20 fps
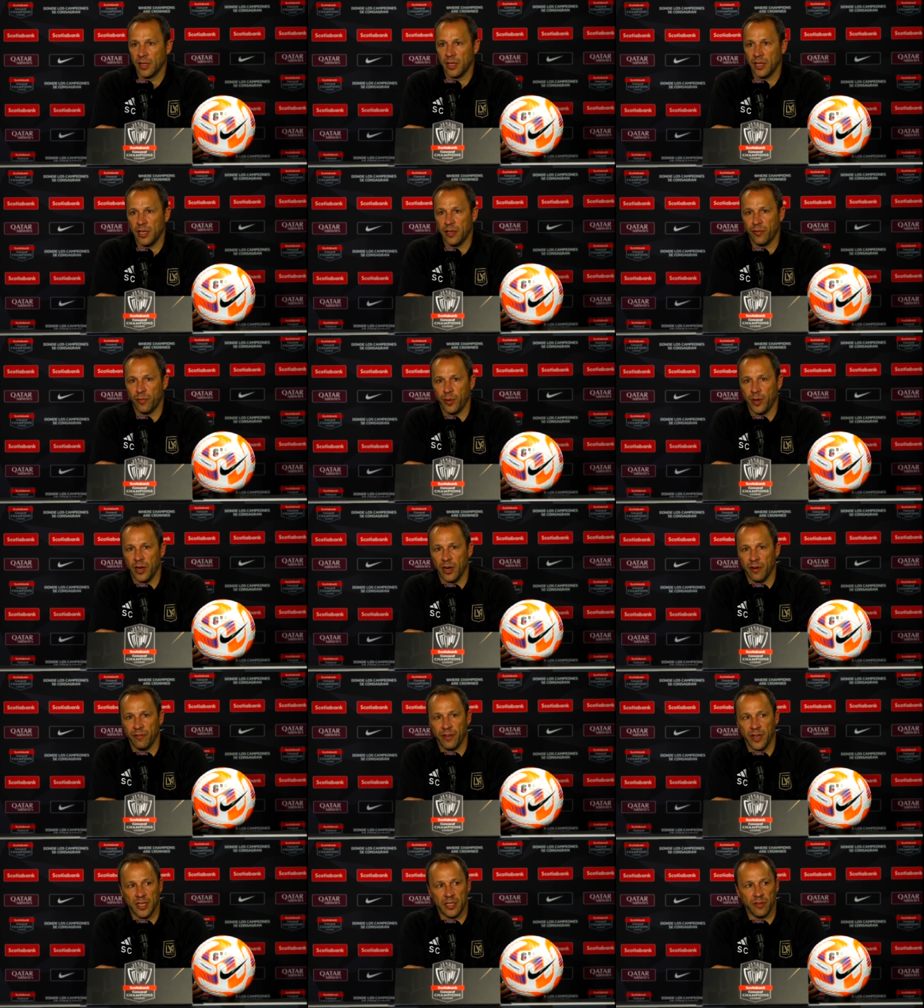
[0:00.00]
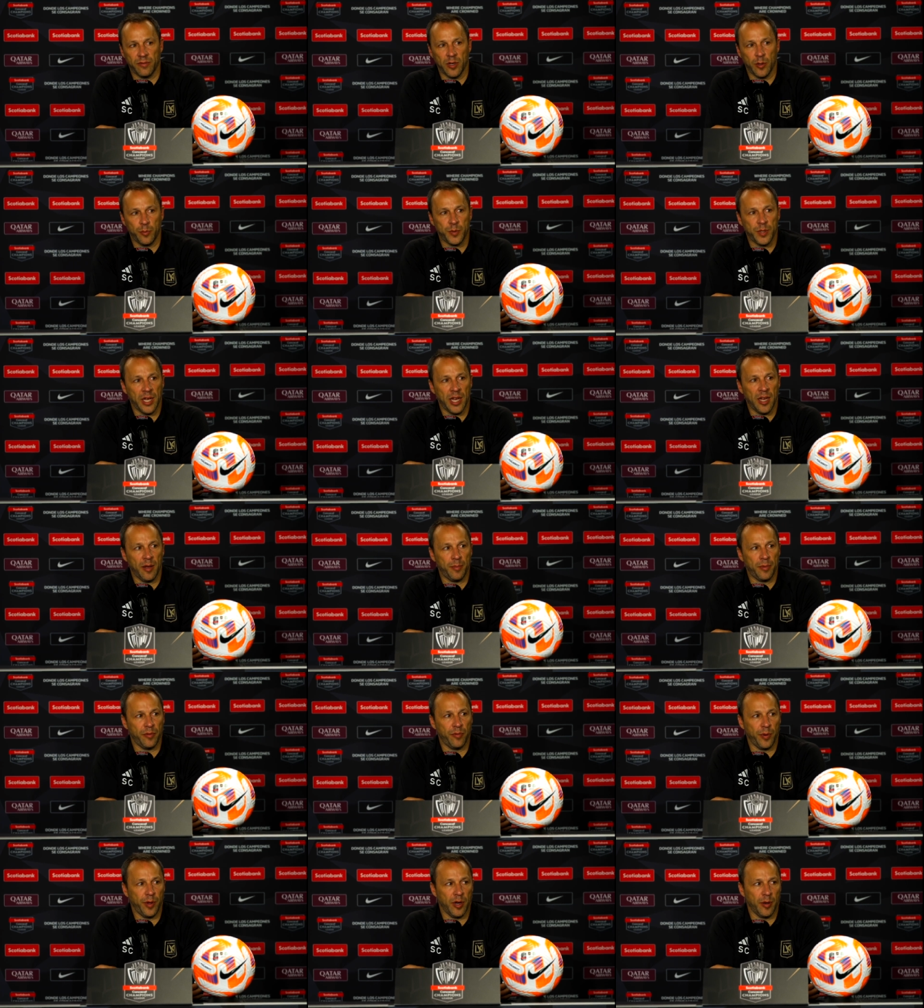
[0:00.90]
If we are effective up top,
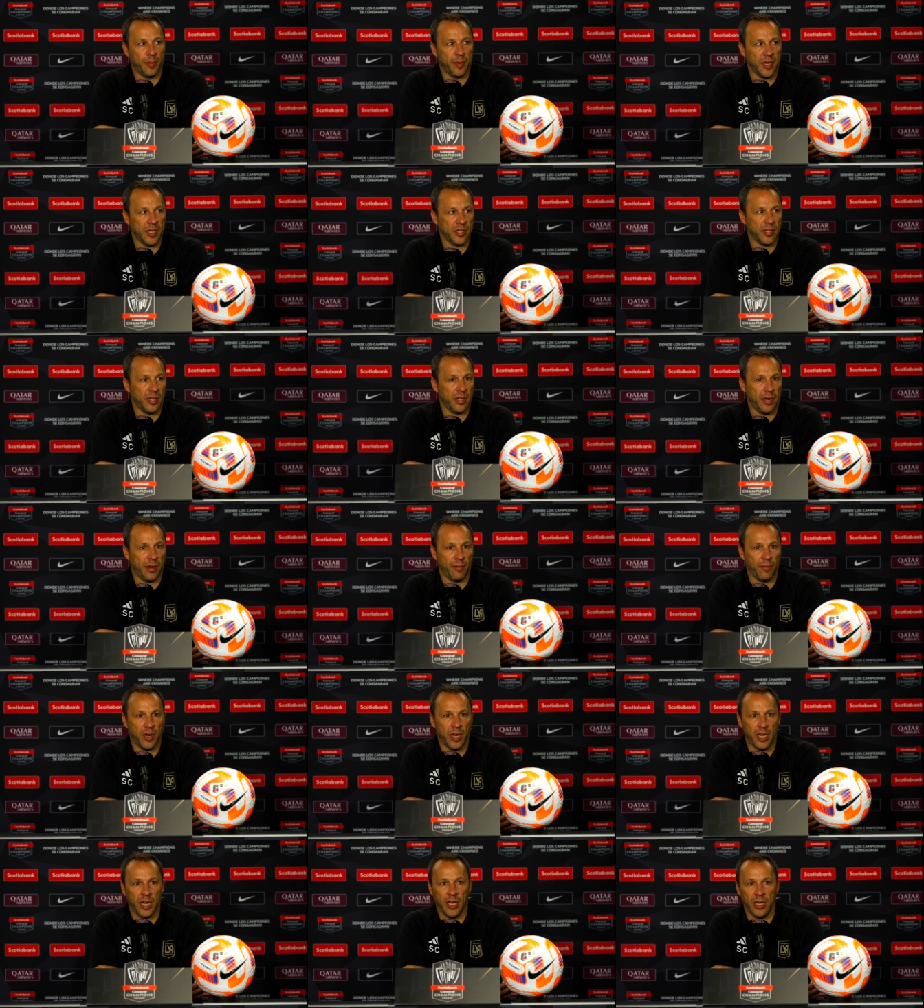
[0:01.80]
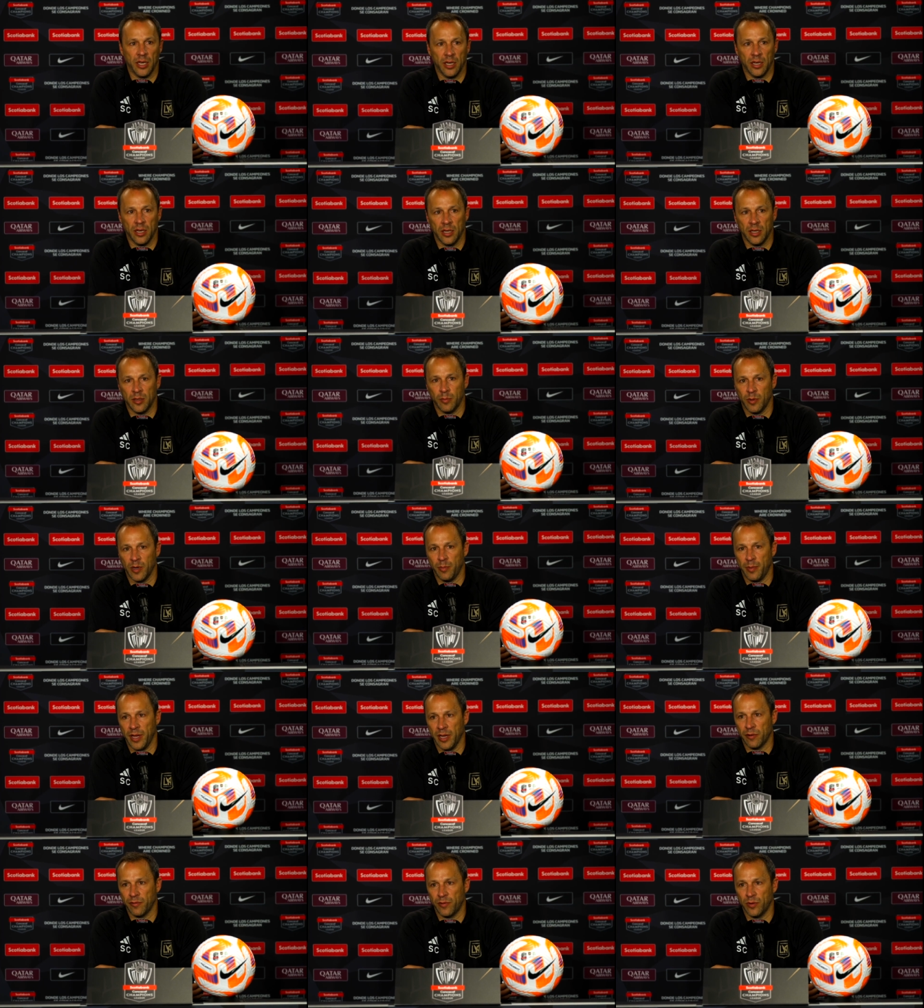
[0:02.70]
if we are pressing and running, our
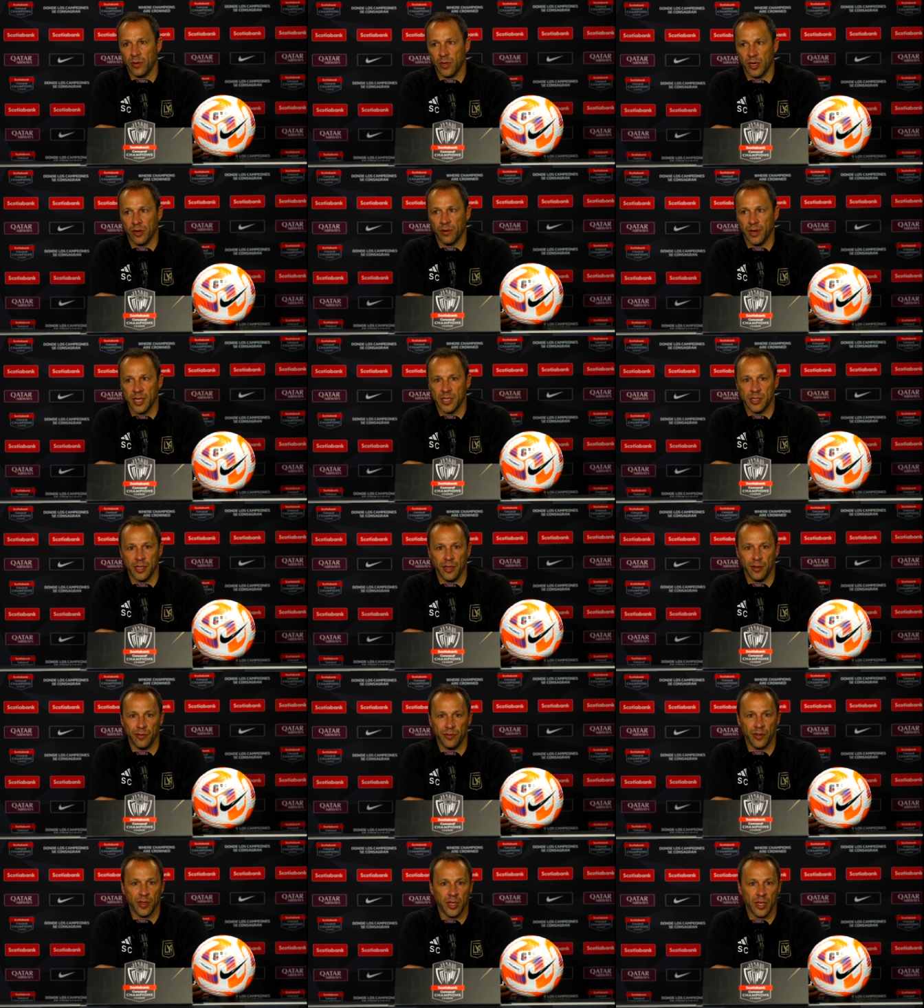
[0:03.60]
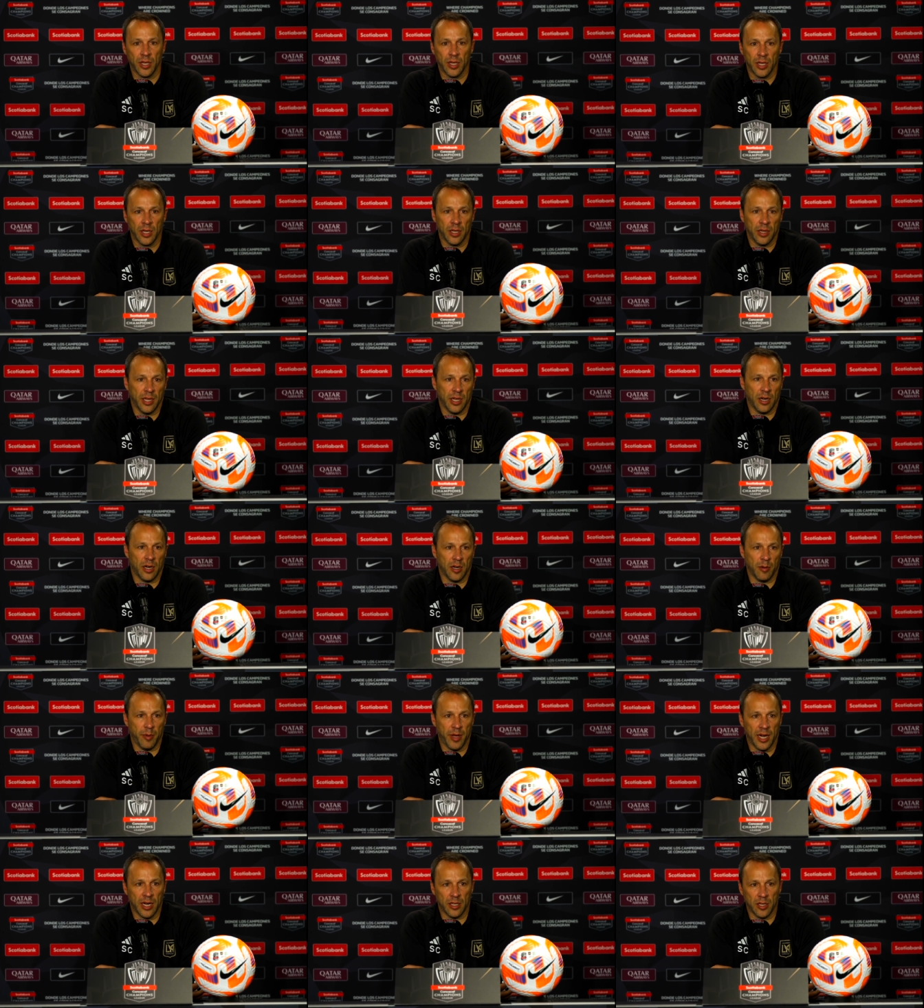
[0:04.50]
back four aggressive, that
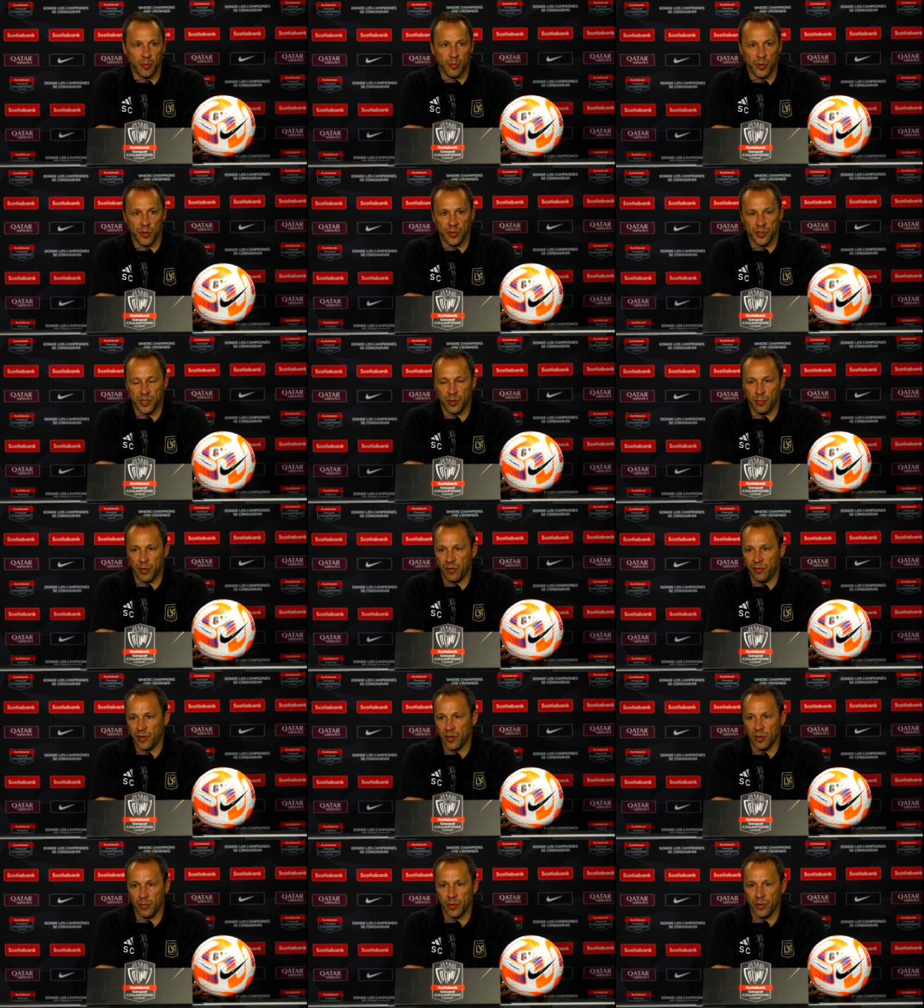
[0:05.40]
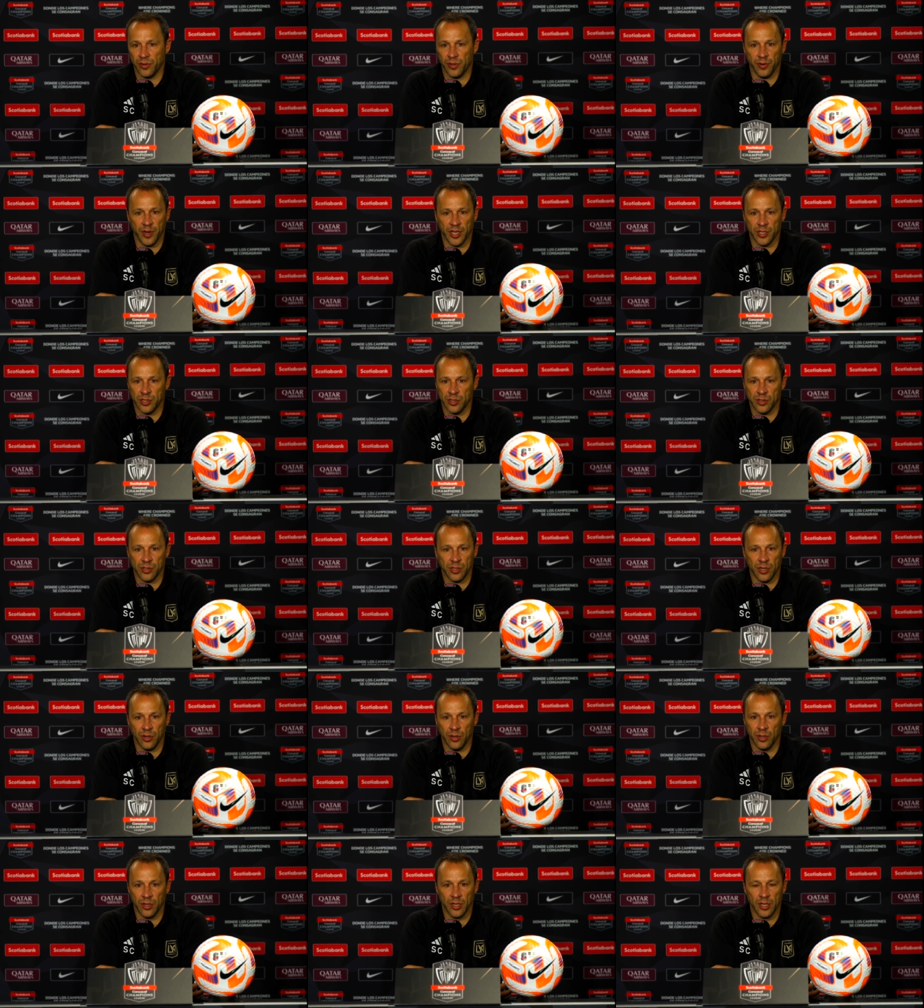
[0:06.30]
automatically pulls your midfield in both directions.
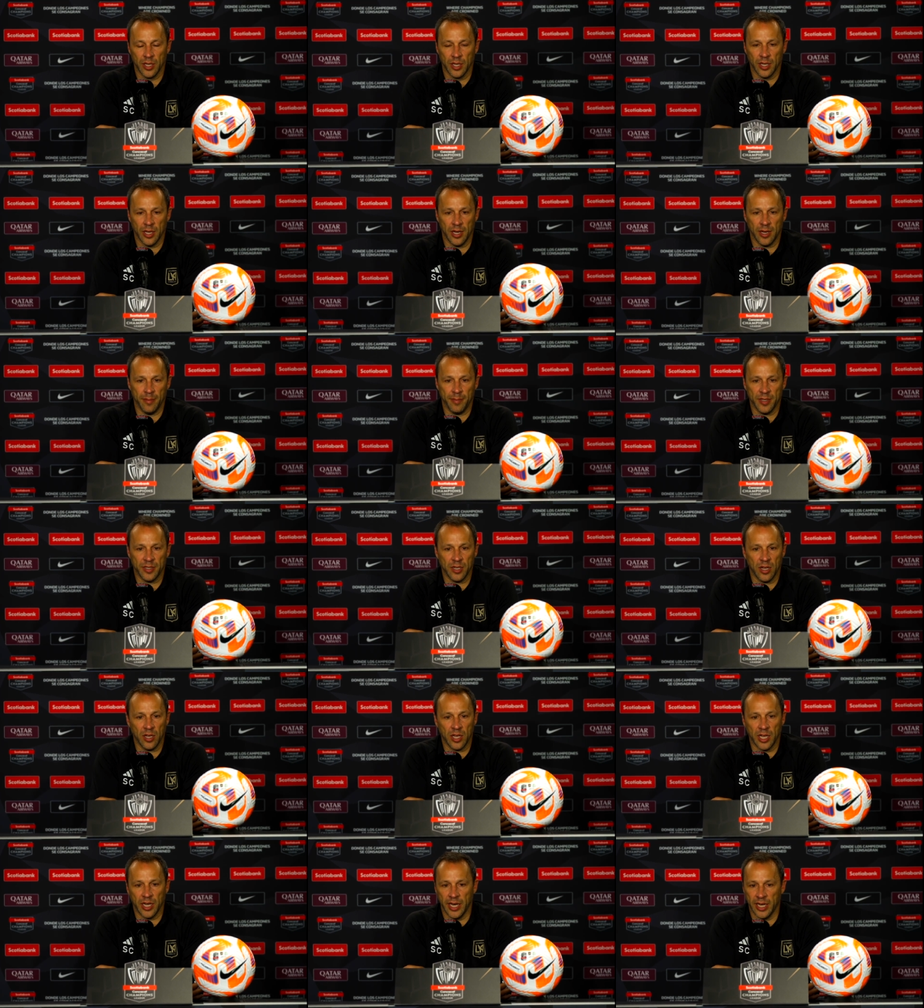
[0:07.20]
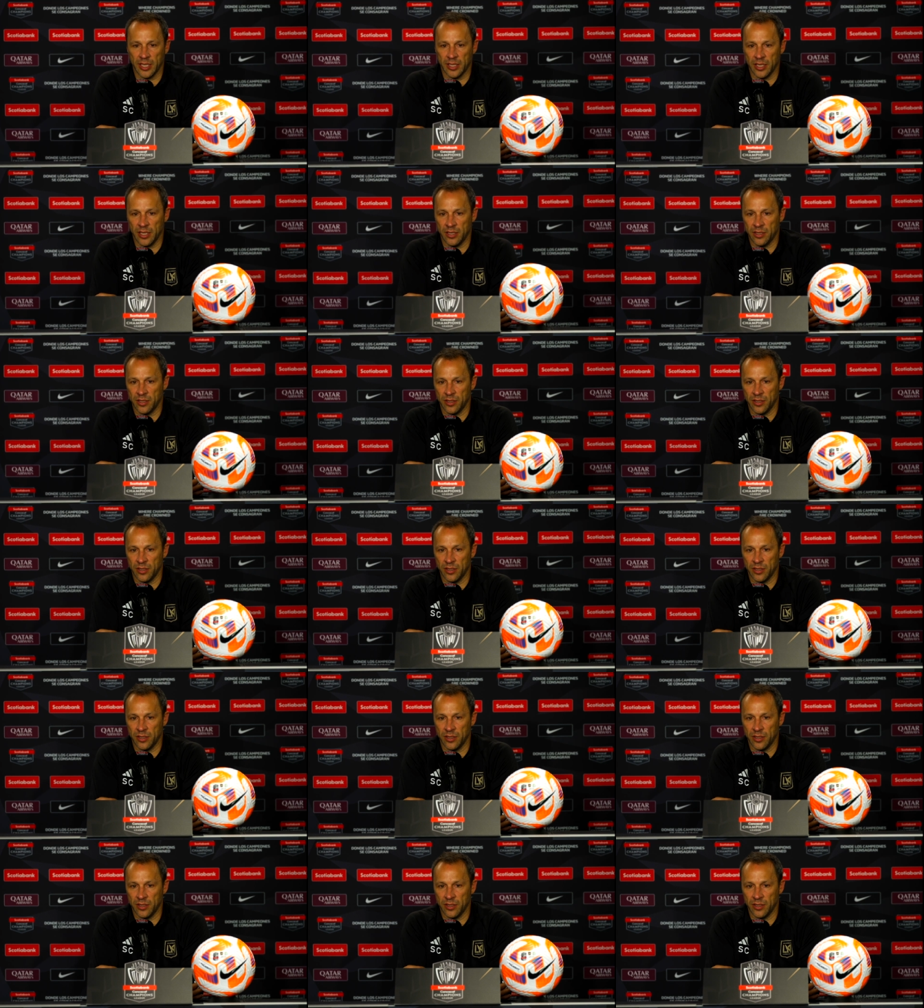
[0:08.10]
So it's all connected.